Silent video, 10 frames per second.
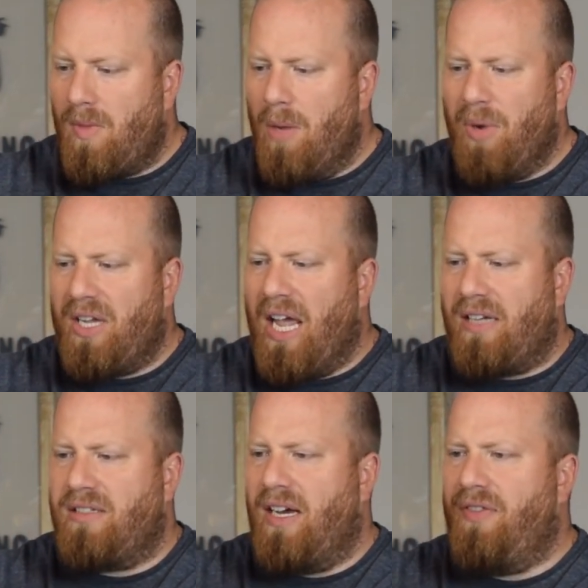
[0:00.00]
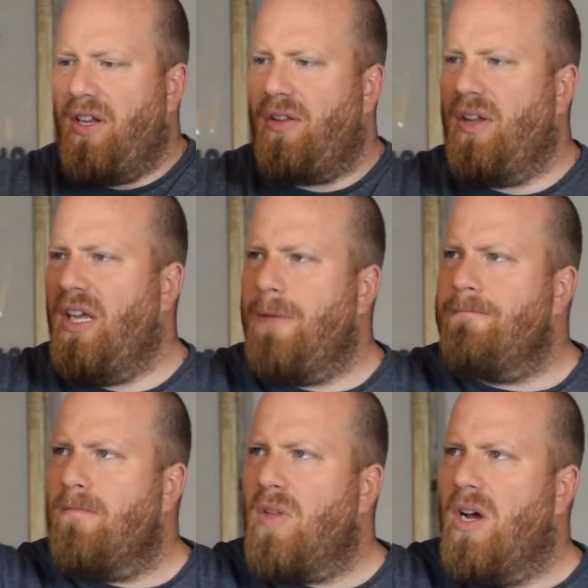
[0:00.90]
But yeah,
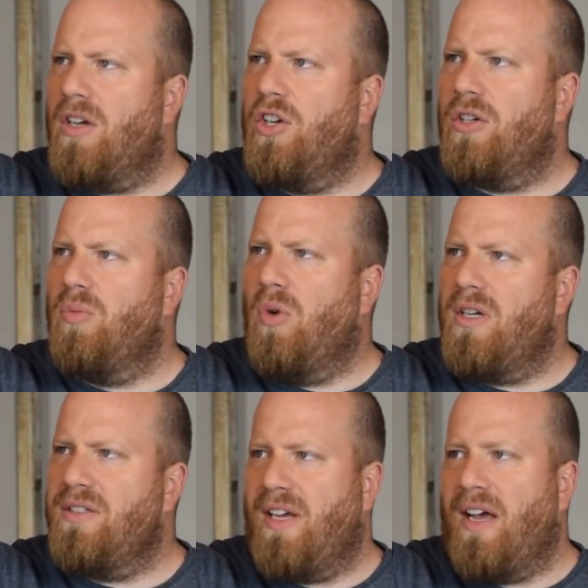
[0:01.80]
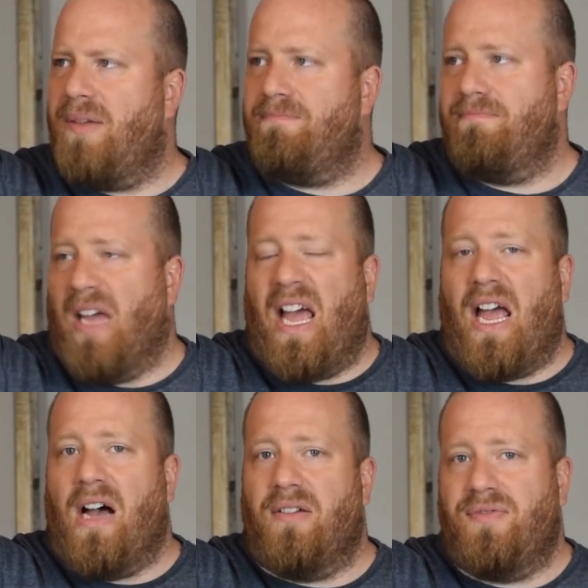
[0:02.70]
definitely a good one to
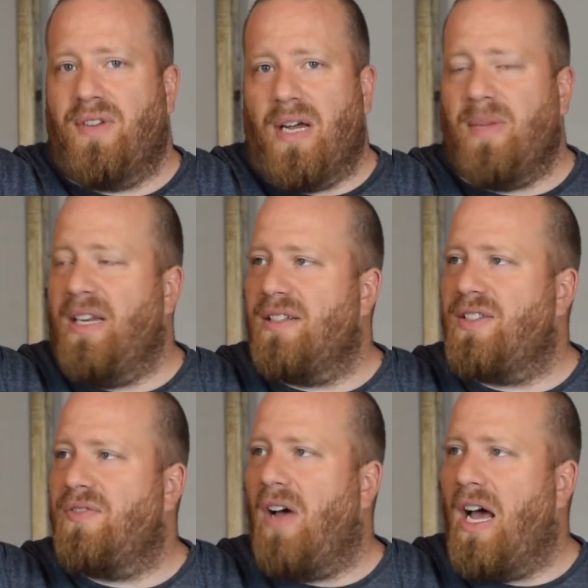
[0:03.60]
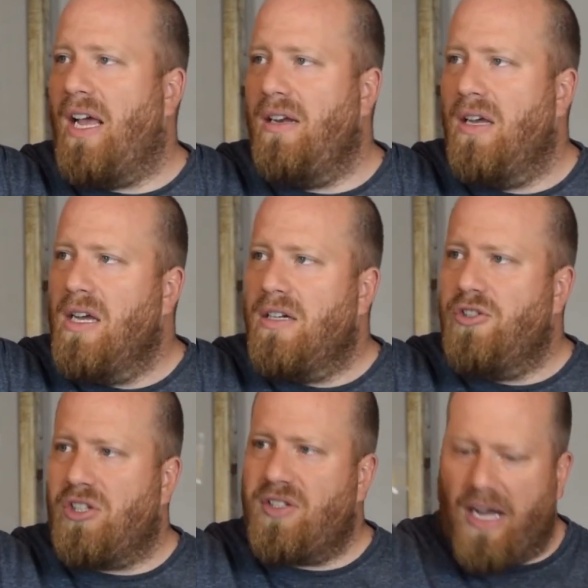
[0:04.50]
have. I mean, it's fine
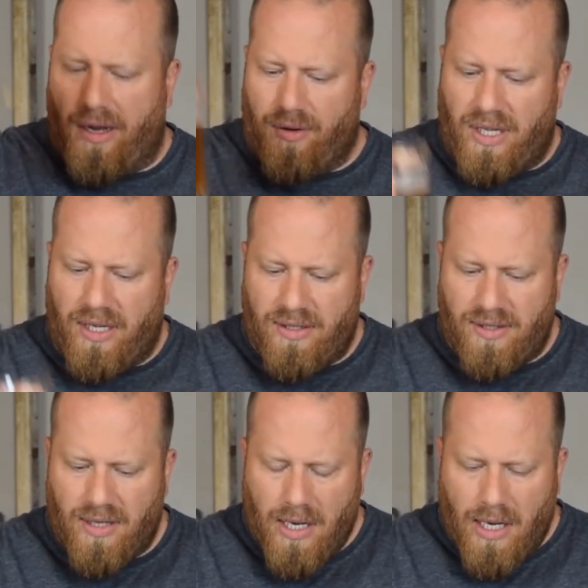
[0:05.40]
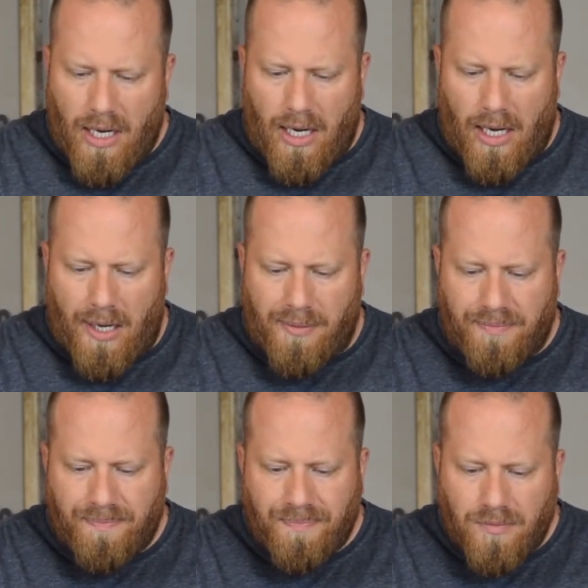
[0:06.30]
just how it is. Uh,
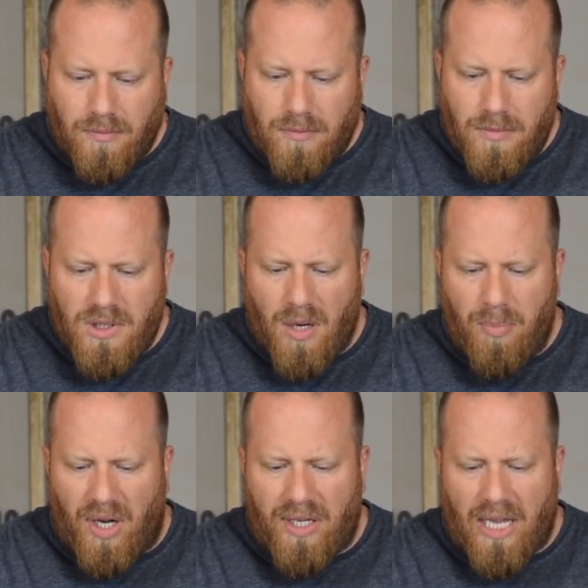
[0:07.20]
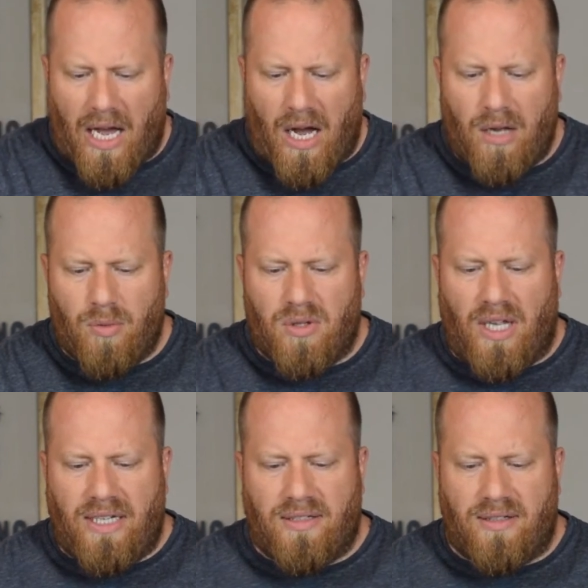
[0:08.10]
but yeah, I would
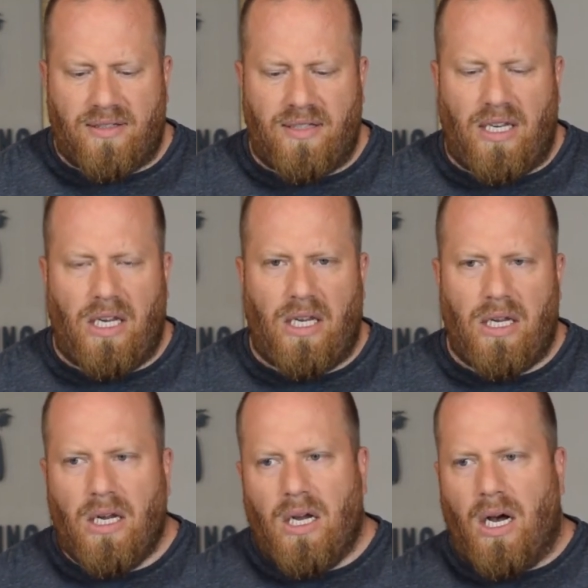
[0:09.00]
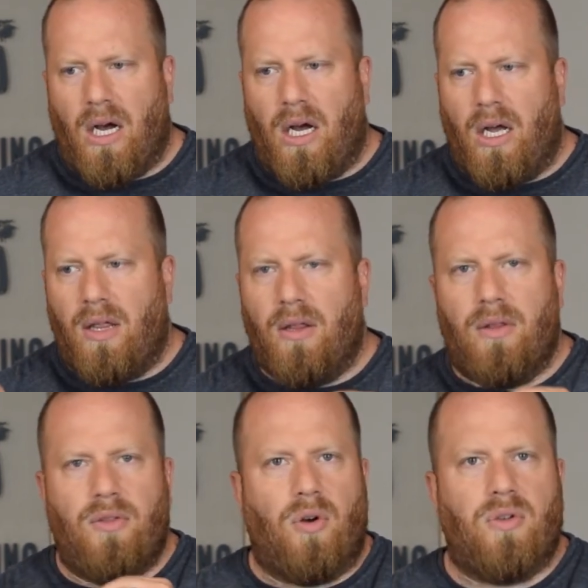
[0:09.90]
like to see uh,
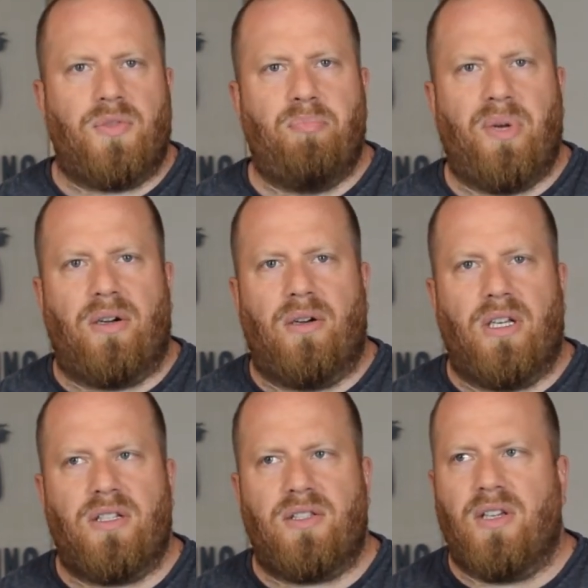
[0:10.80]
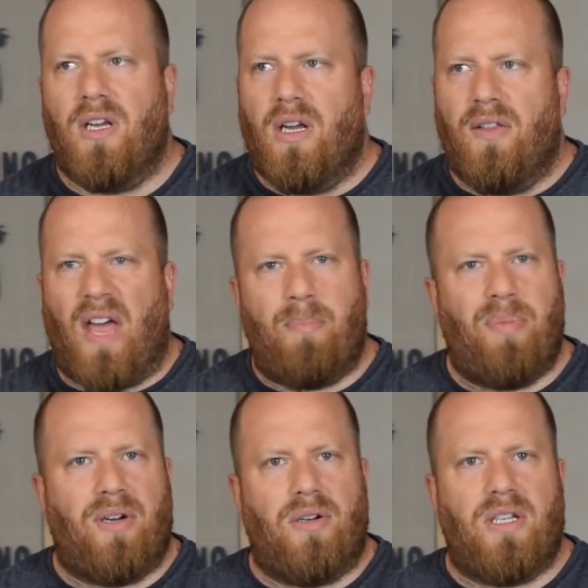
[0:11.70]
those bitterness, that
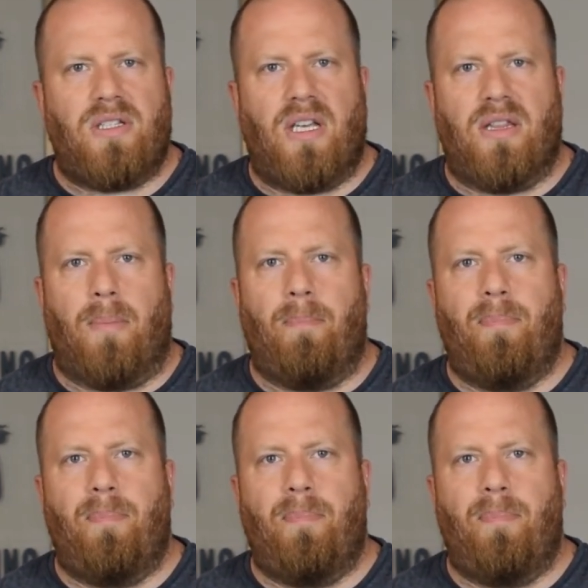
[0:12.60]
bitterness in the